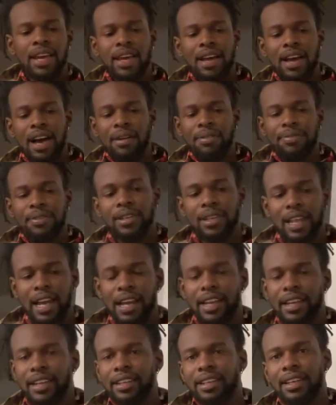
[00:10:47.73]
I feel
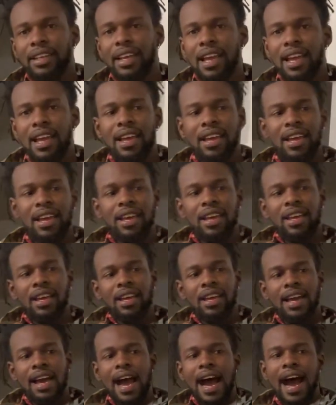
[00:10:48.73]
like
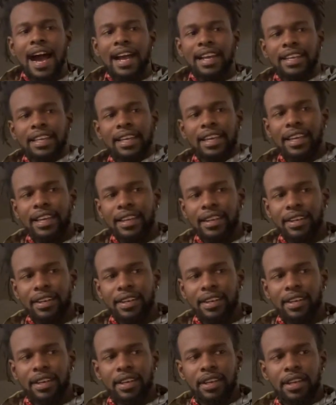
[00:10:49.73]
I can